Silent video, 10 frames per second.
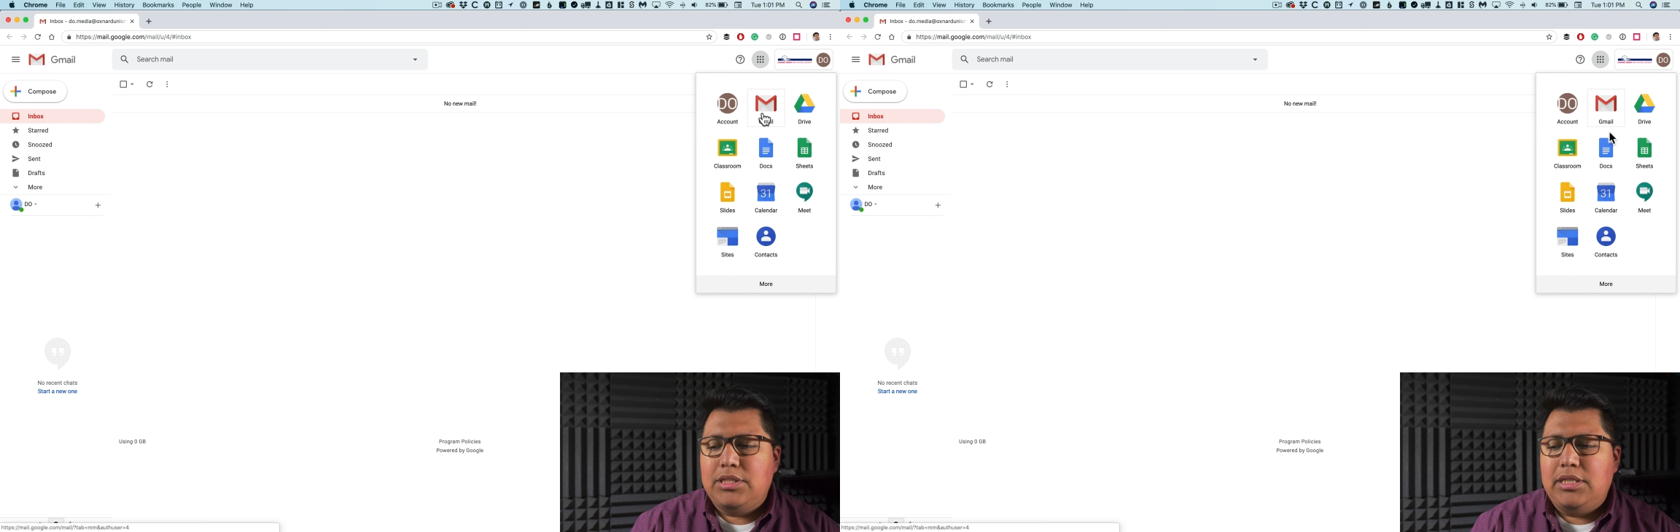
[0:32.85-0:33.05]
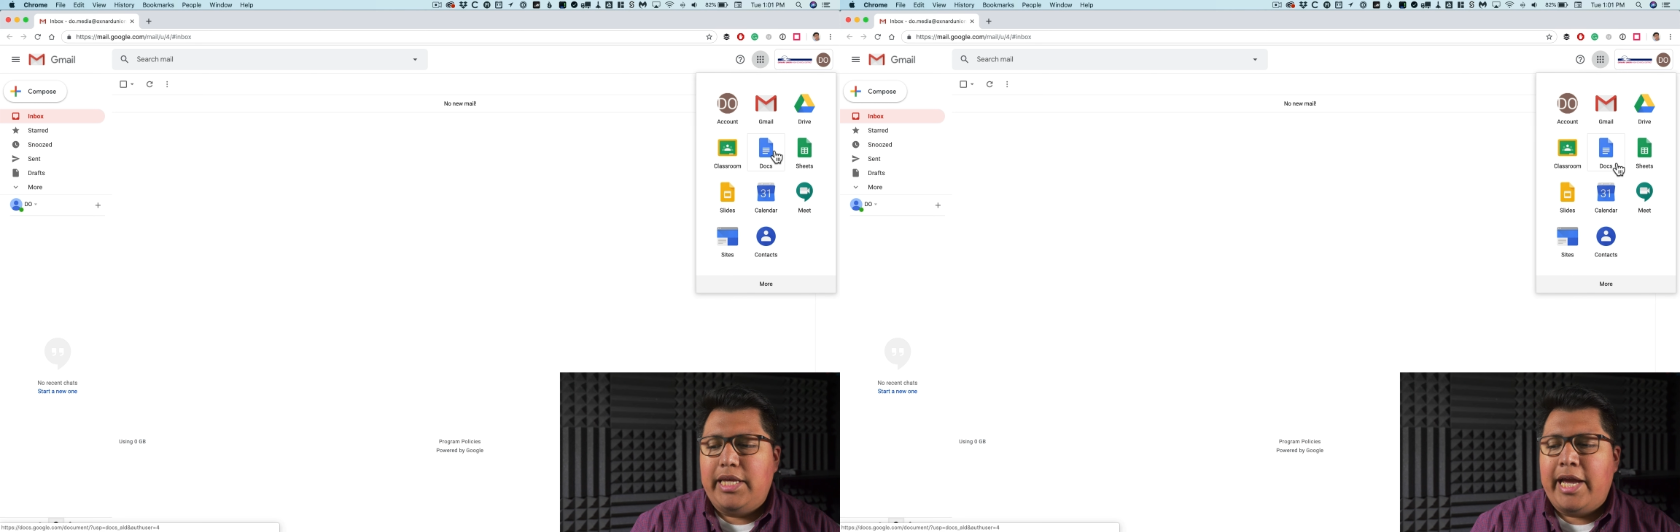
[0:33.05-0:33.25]

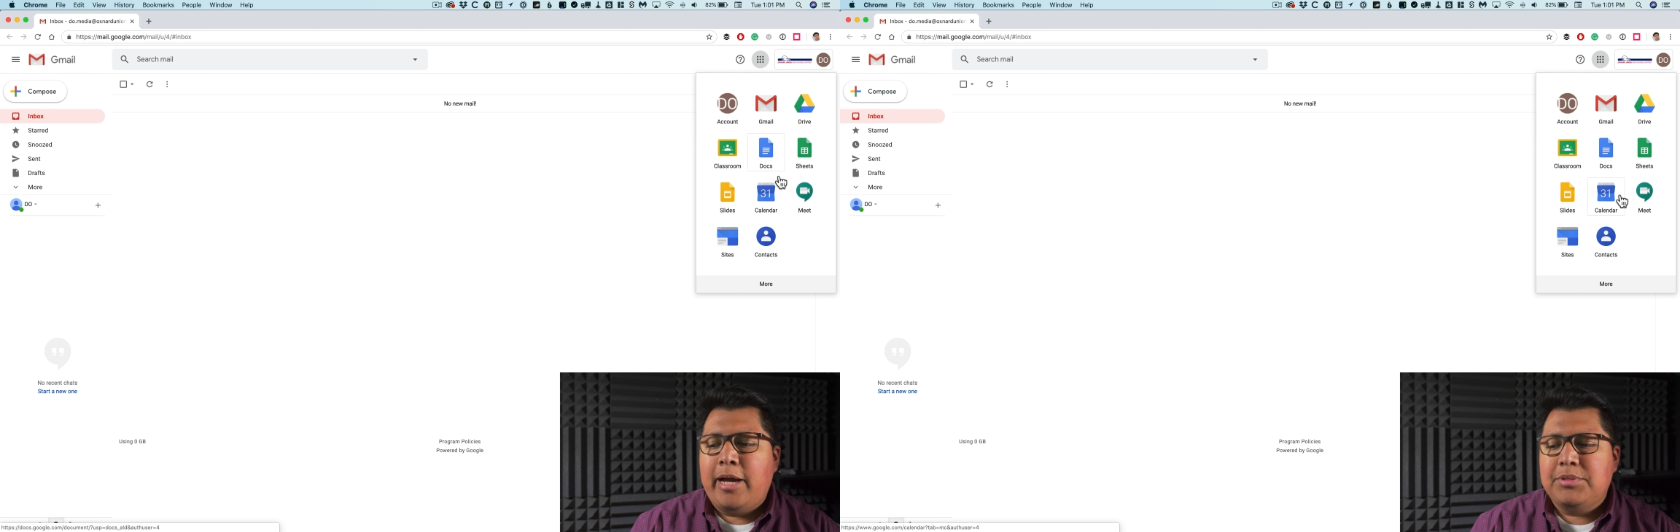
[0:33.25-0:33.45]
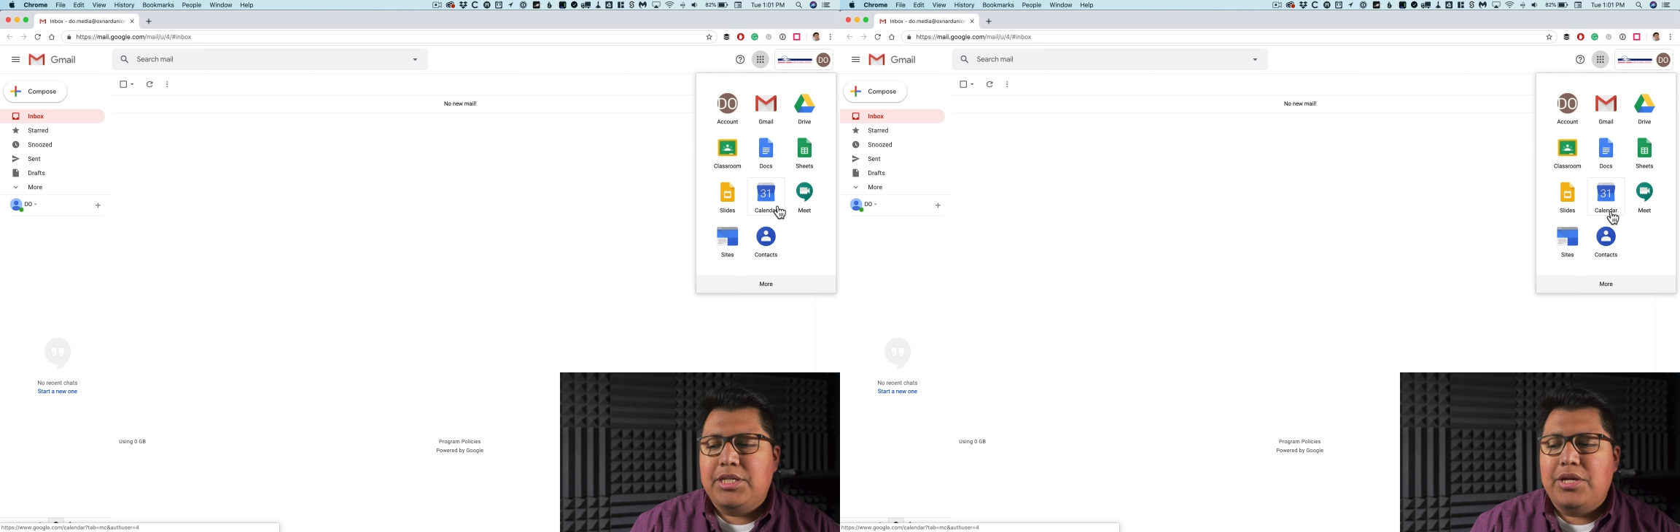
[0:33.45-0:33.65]
the apps
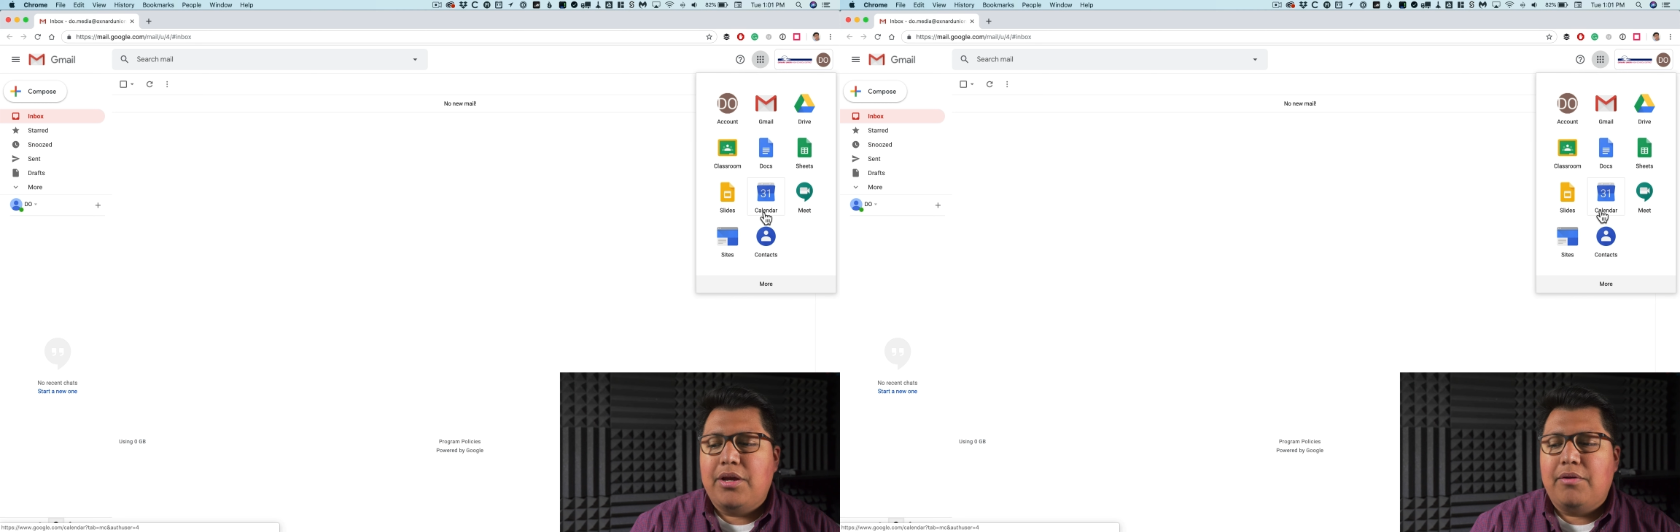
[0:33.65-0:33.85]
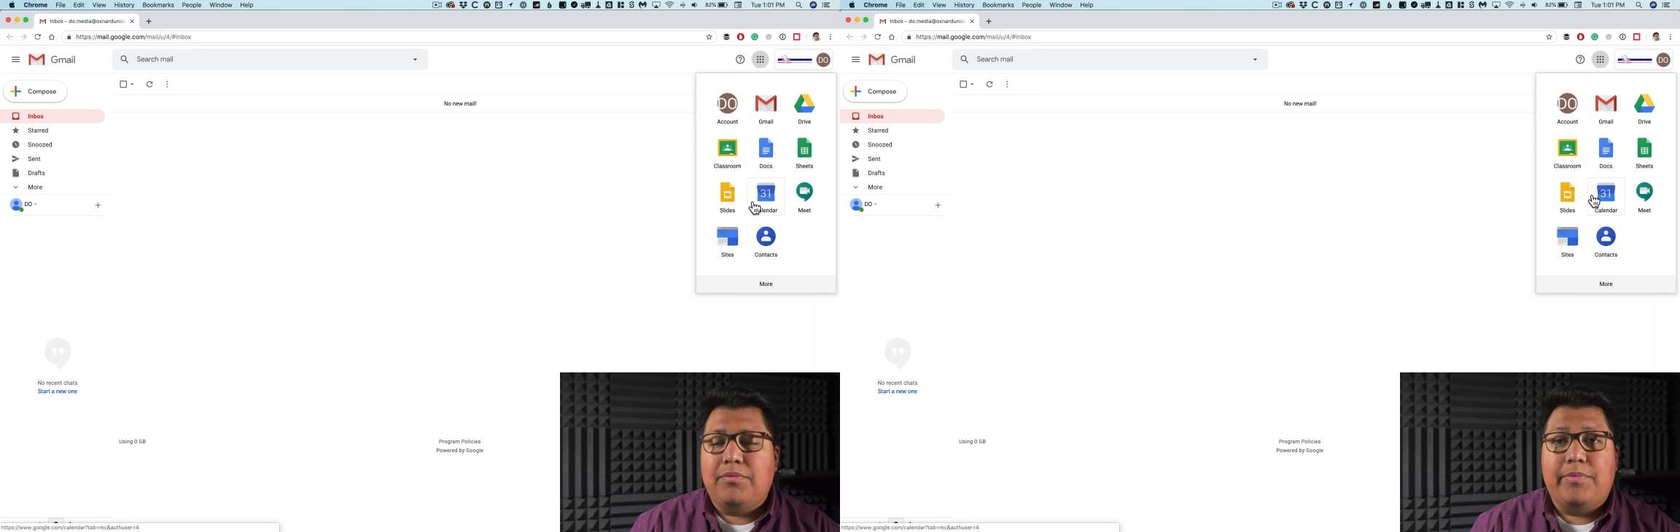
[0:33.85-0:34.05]
that you have
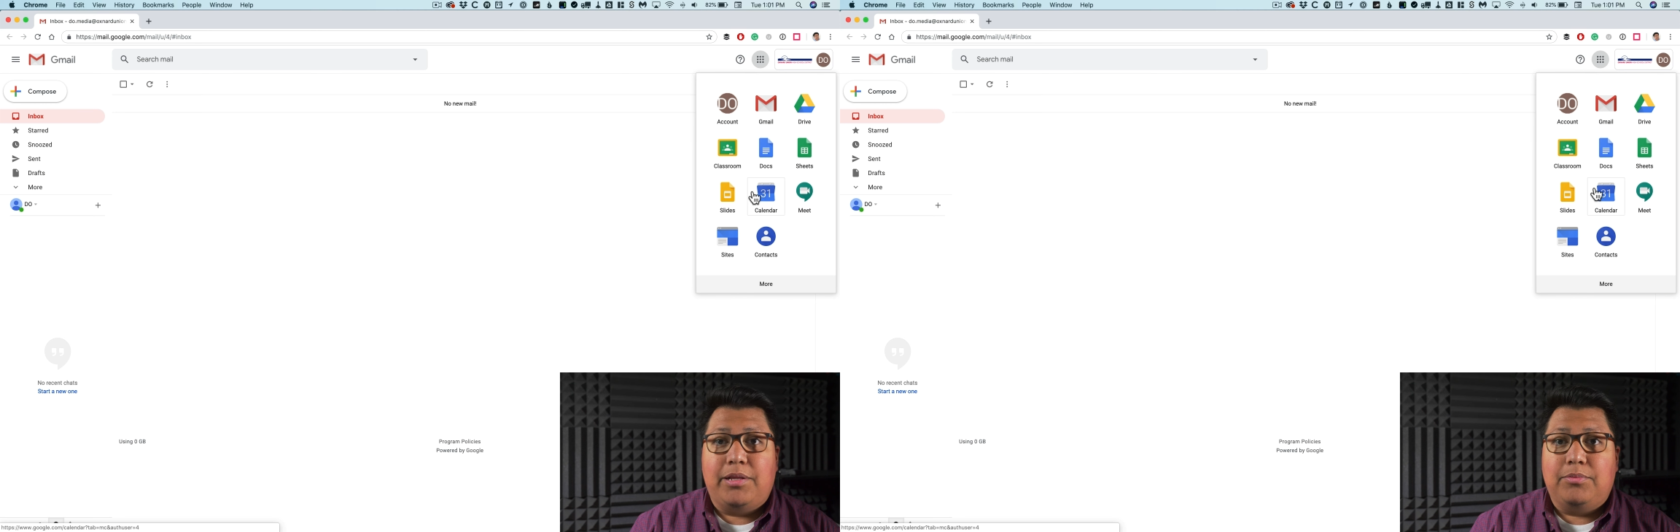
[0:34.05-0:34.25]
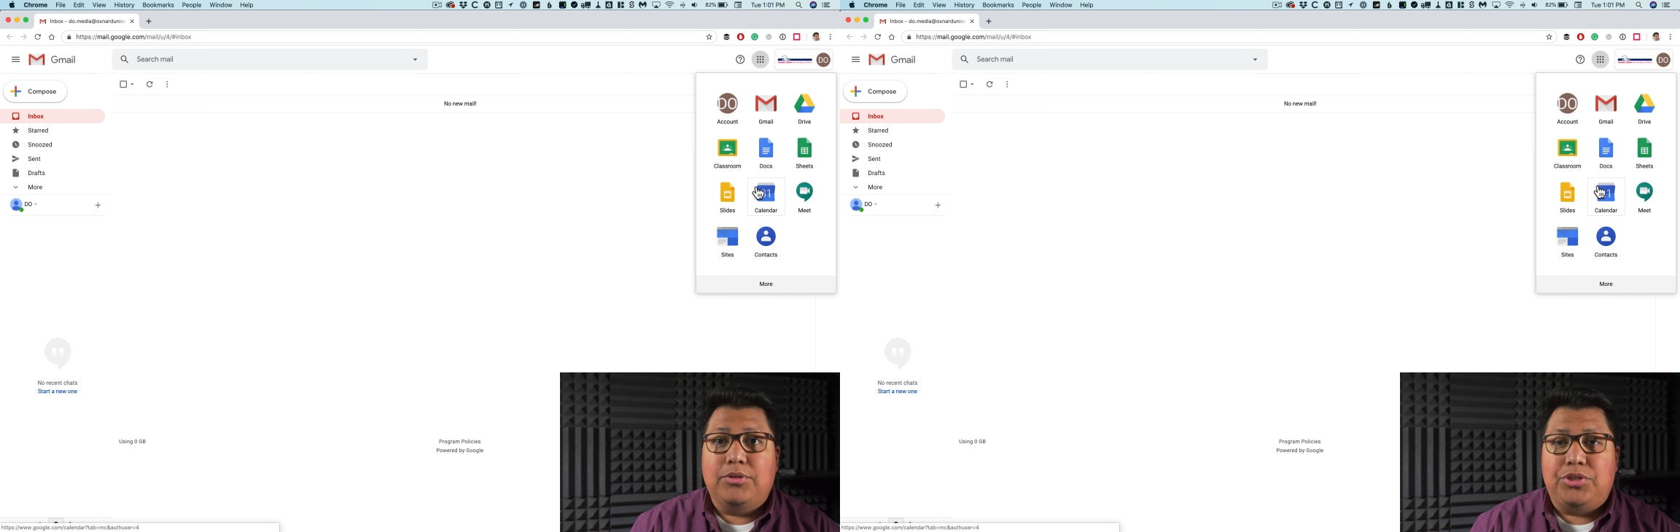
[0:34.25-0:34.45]

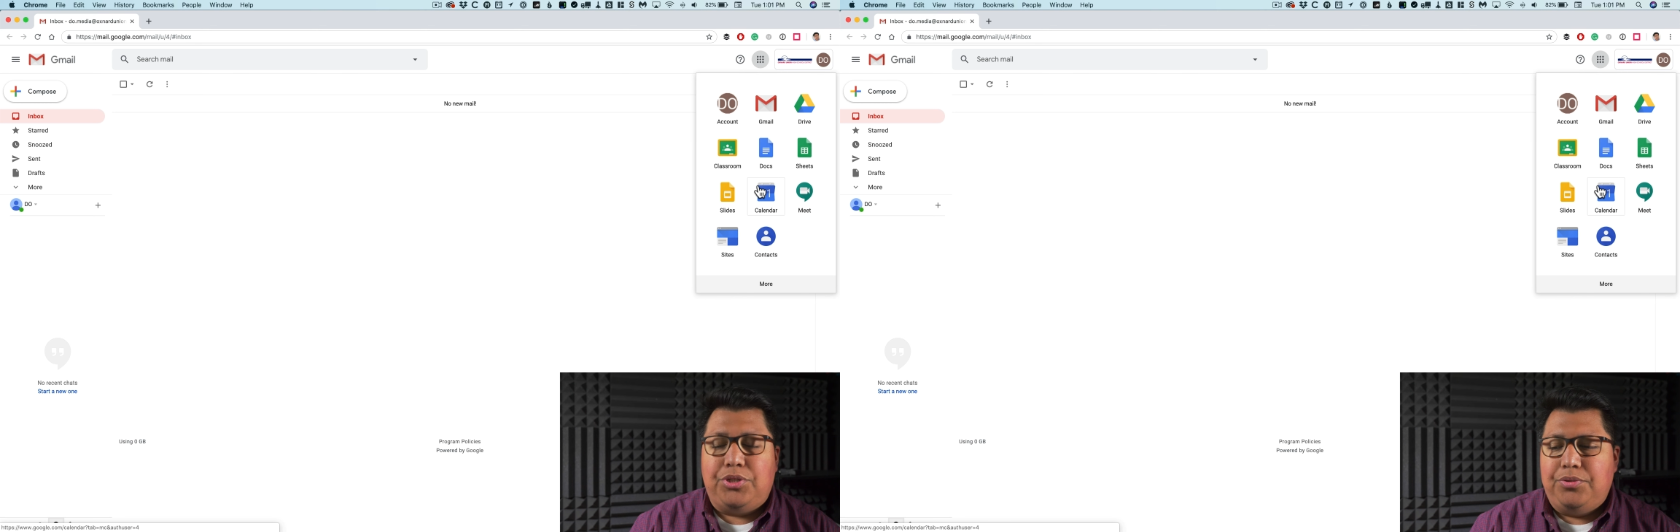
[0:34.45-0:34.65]
available to you.